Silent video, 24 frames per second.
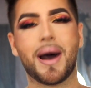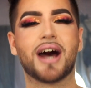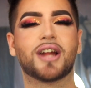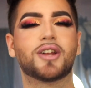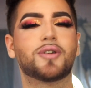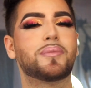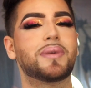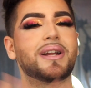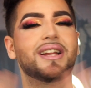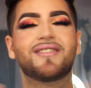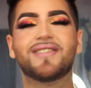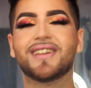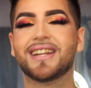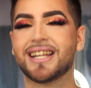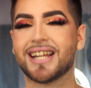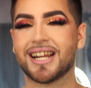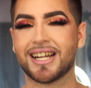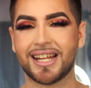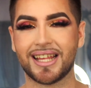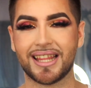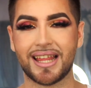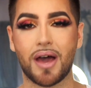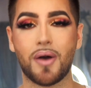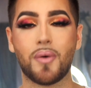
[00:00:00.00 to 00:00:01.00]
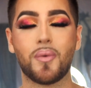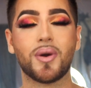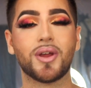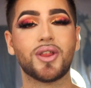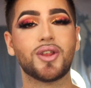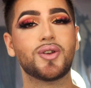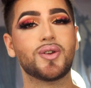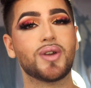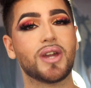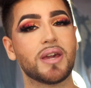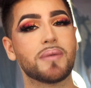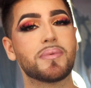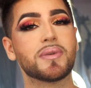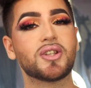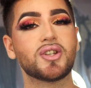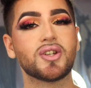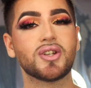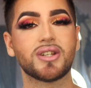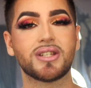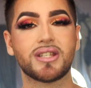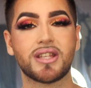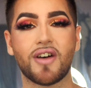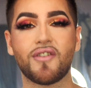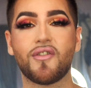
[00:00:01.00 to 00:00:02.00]
I don't believe in none of that. Whether you keep it to
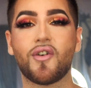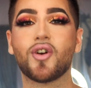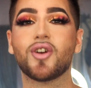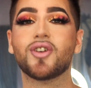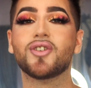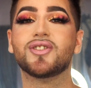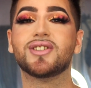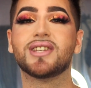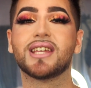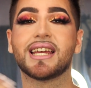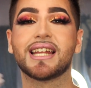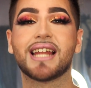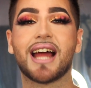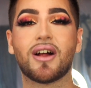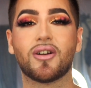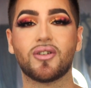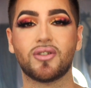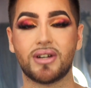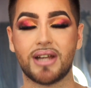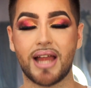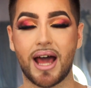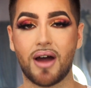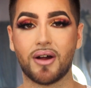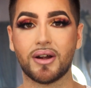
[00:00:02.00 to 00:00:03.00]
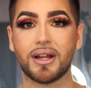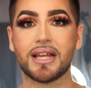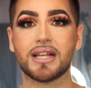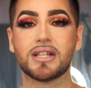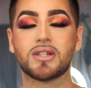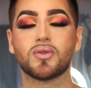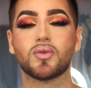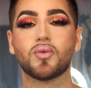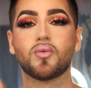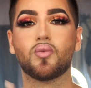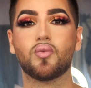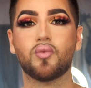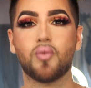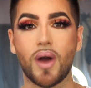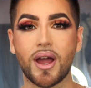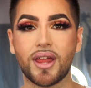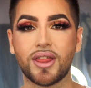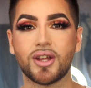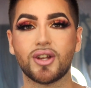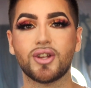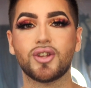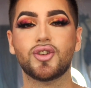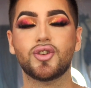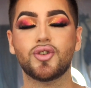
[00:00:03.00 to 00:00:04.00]
yourself or you say it out loud, it's
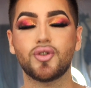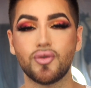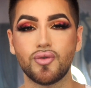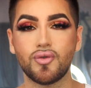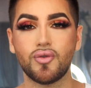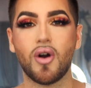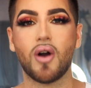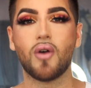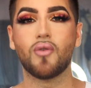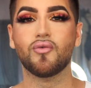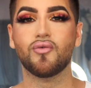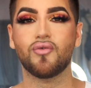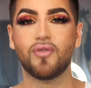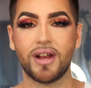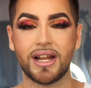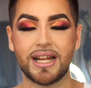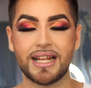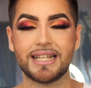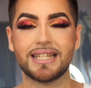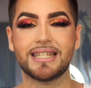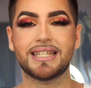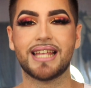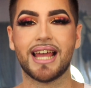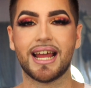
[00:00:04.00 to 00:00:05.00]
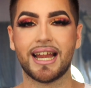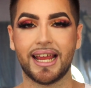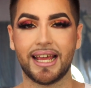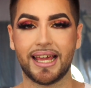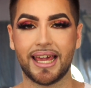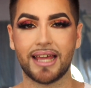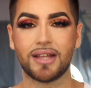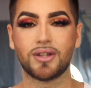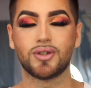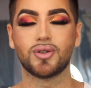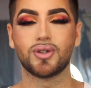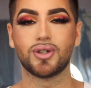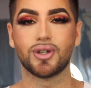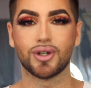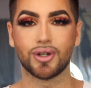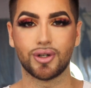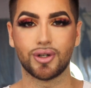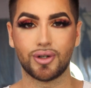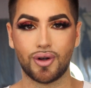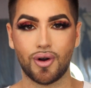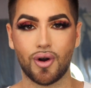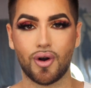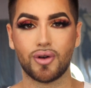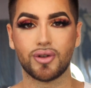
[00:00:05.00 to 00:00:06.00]
whether you really dedicate to your
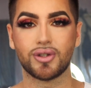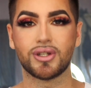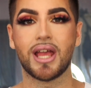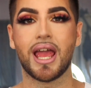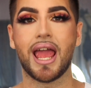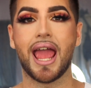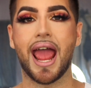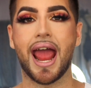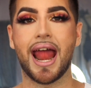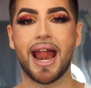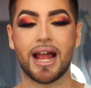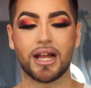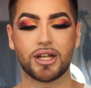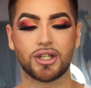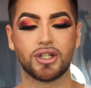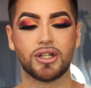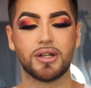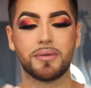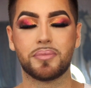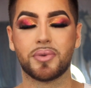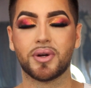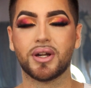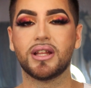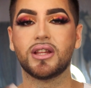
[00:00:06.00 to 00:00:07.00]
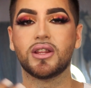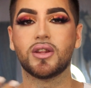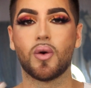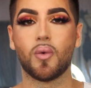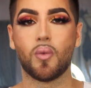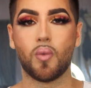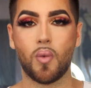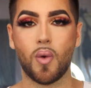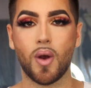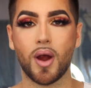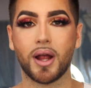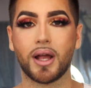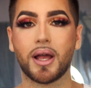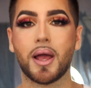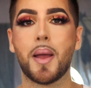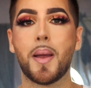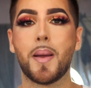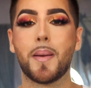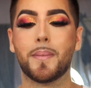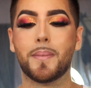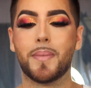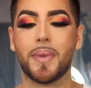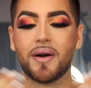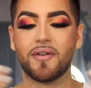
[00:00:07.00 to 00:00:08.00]
goals and actually put in the work.
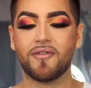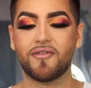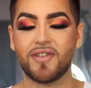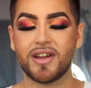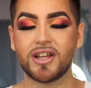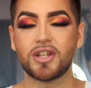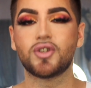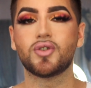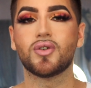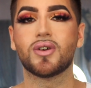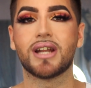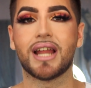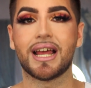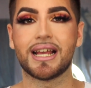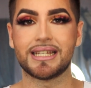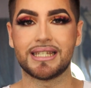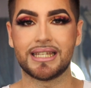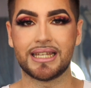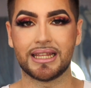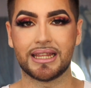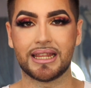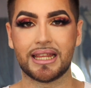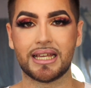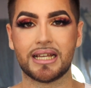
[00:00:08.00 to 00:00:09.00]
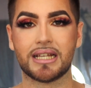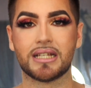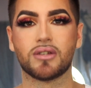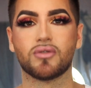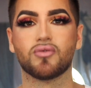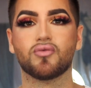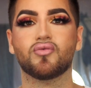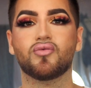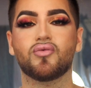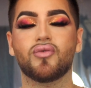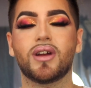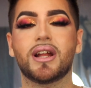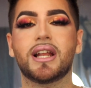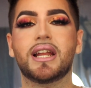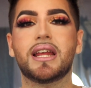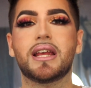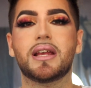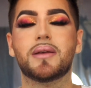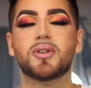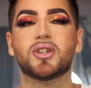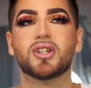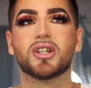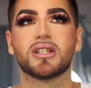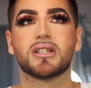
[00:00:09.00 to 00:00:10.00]
But visualizing things
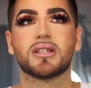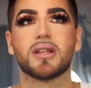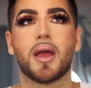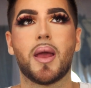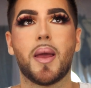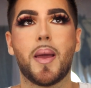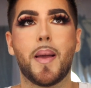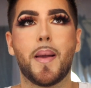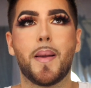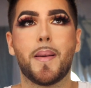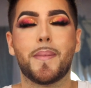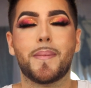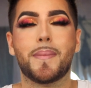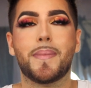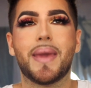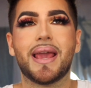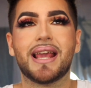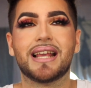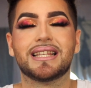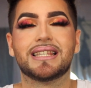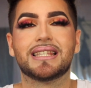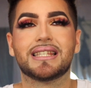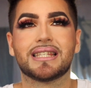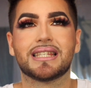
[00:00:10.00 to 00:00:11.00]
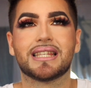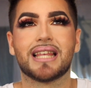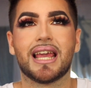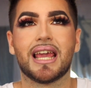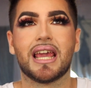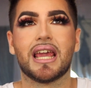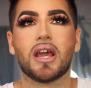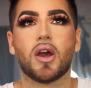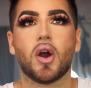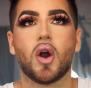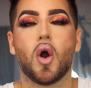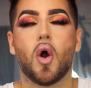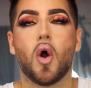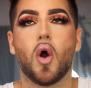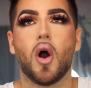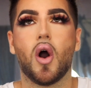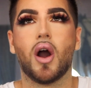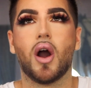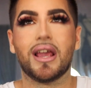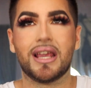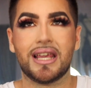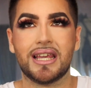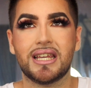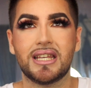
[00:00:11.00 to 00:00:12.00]
really just makes it
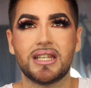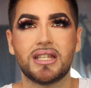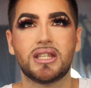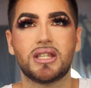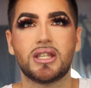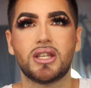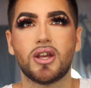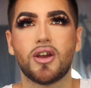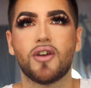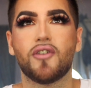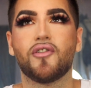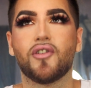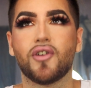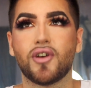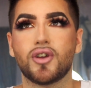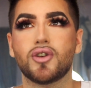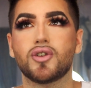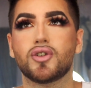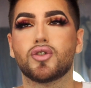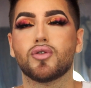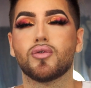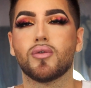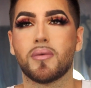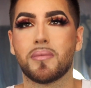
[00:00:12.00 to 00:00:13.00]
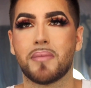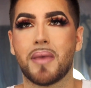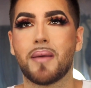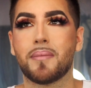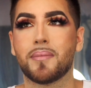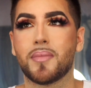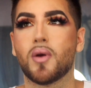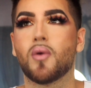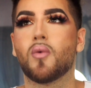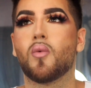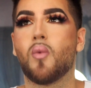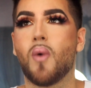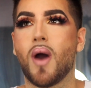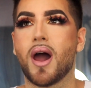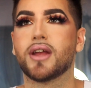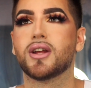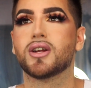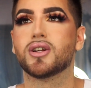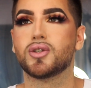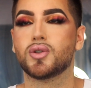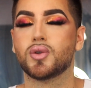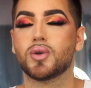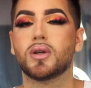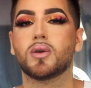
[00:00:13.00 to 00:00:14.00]
easier for you to remember why
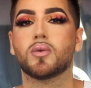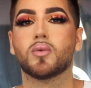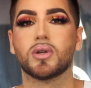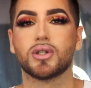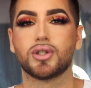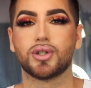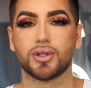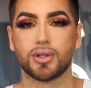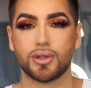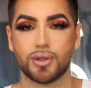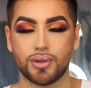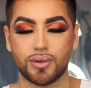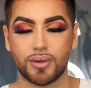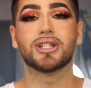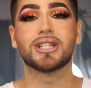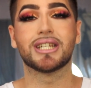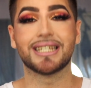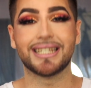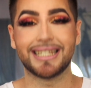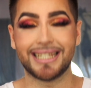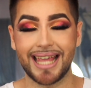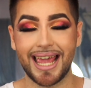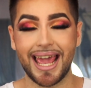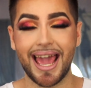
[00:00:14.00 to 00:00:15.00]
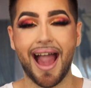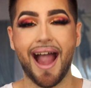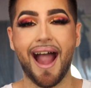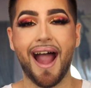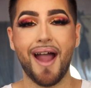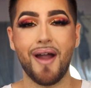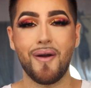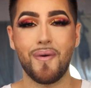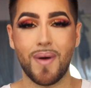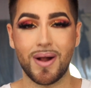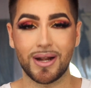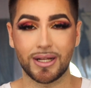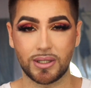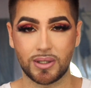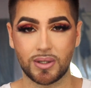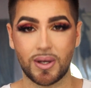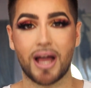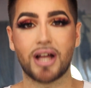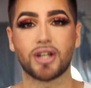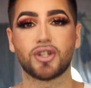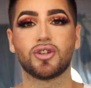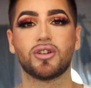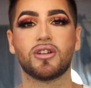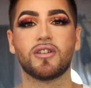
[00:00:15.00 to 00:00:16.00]
you're doing what you're doing. Today, I wanted to
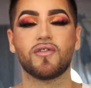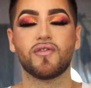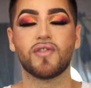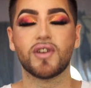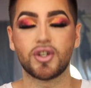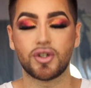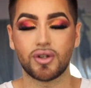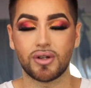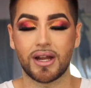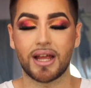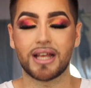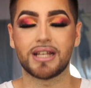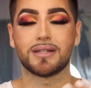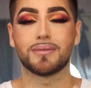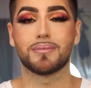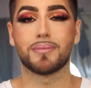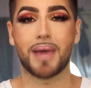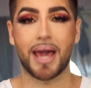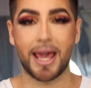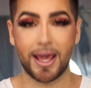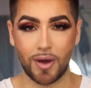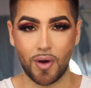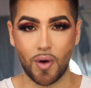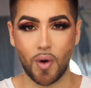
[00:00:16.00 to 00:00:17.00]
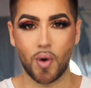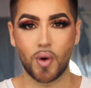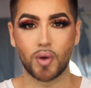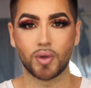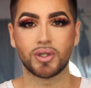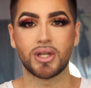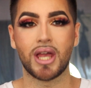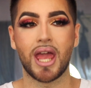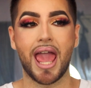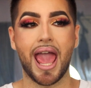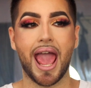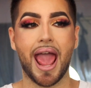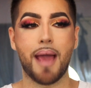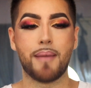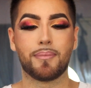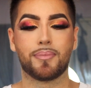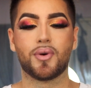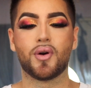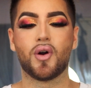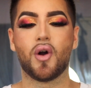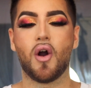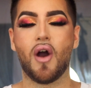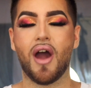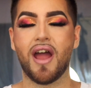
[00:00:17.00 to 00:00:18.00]
actually visualize my goals and
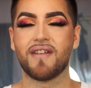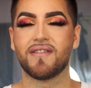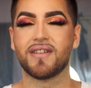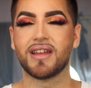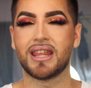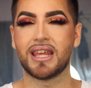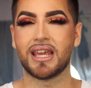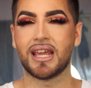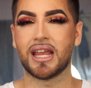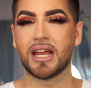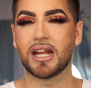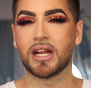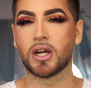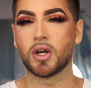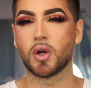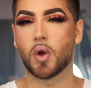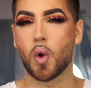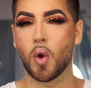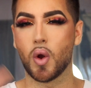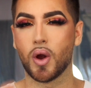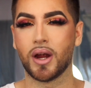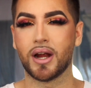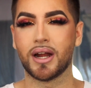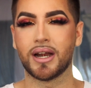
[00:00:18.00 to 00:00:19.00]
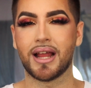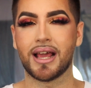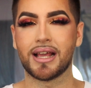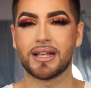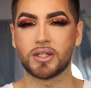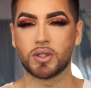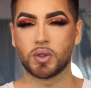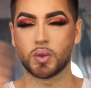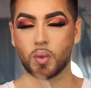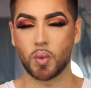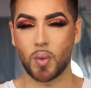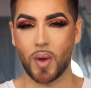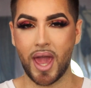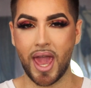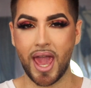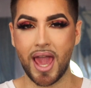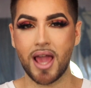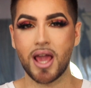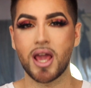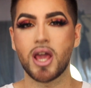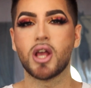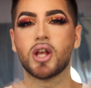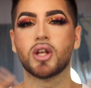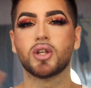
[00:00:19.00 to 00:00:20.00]
put everything in an organized
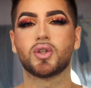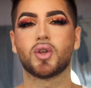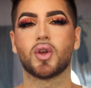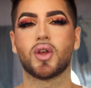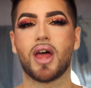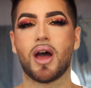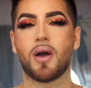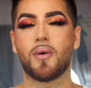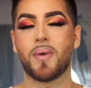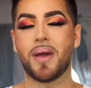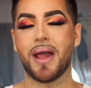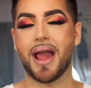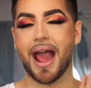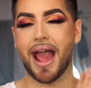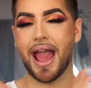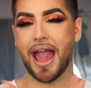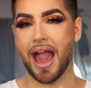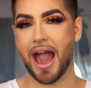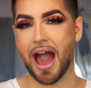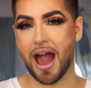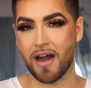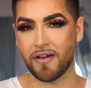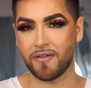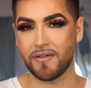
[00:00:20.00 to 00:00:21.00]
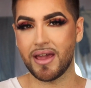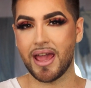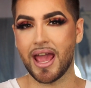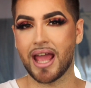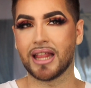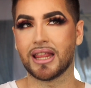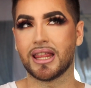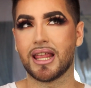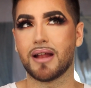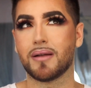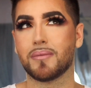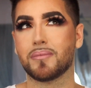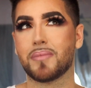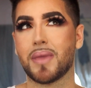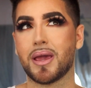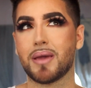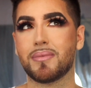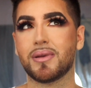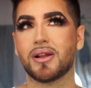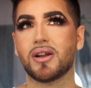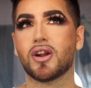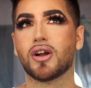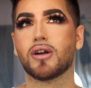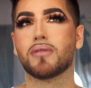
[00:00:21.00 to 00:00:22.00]
way so that way I have it and then
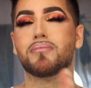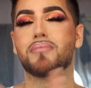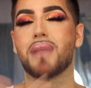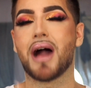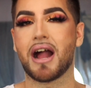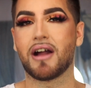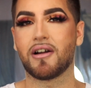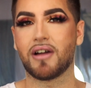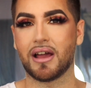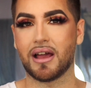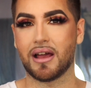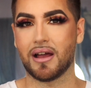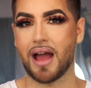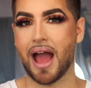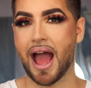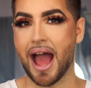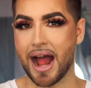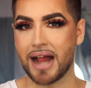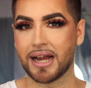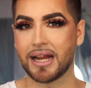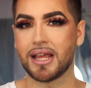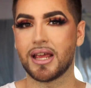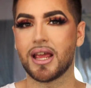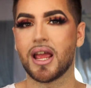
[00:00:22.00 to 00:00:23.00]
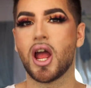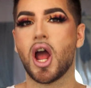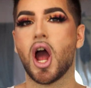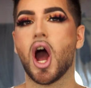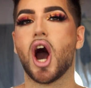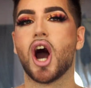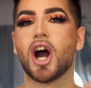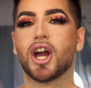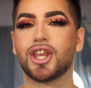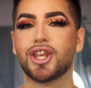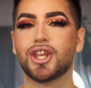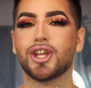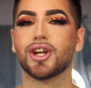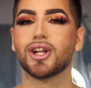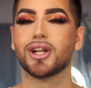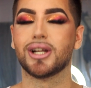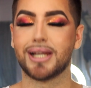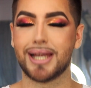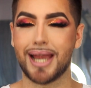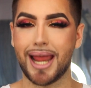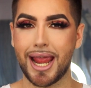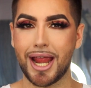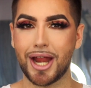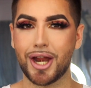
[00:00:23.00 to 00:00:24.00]
maybe look back at it a year
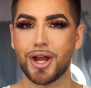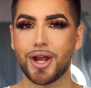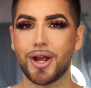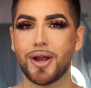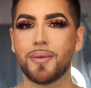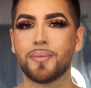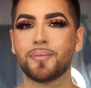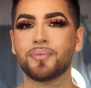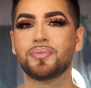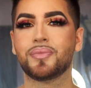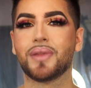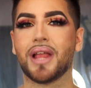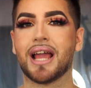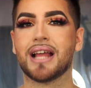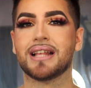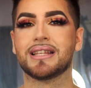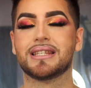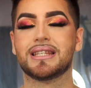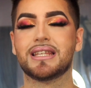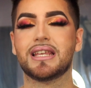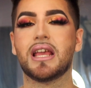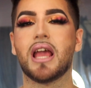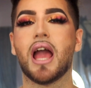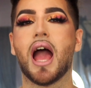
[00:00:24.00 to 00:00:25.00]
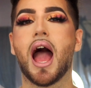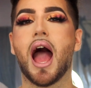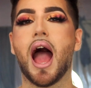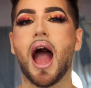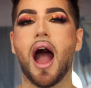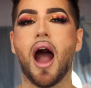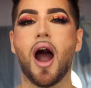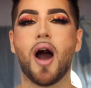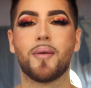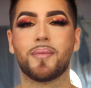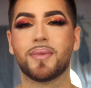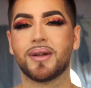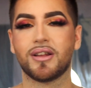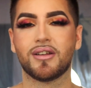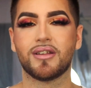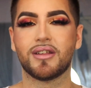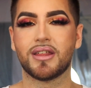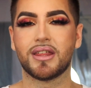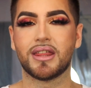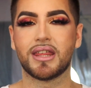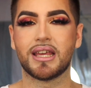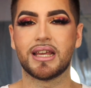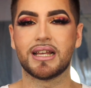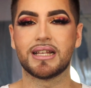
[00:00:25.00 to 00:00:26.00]
later and see how many of
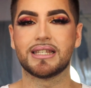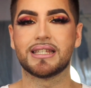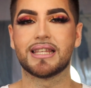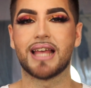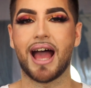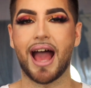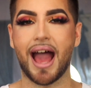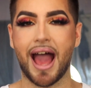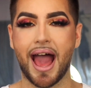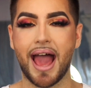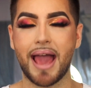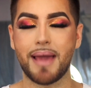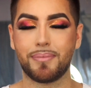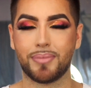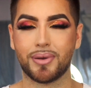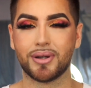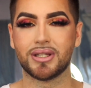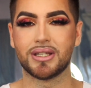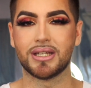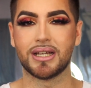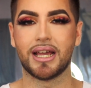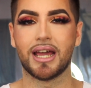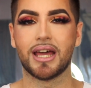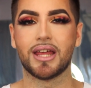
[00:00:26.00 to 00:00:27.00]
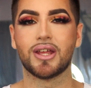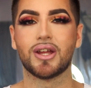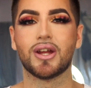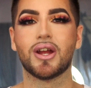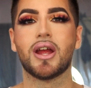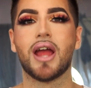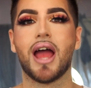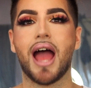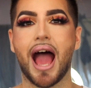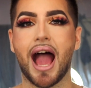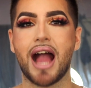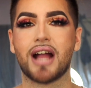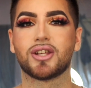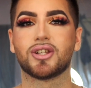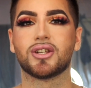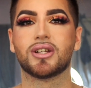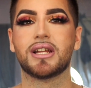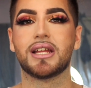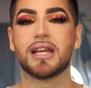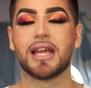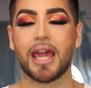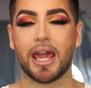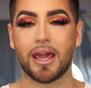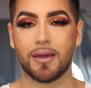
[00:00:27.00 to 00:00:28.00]
the things that I put together
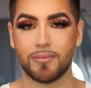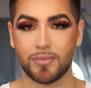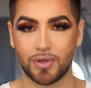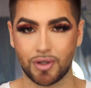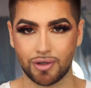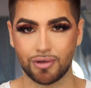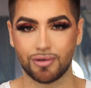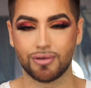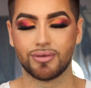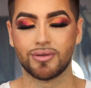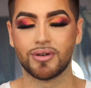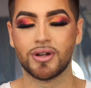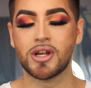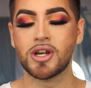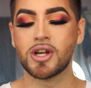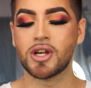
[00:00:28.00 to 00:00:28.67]
actually came true.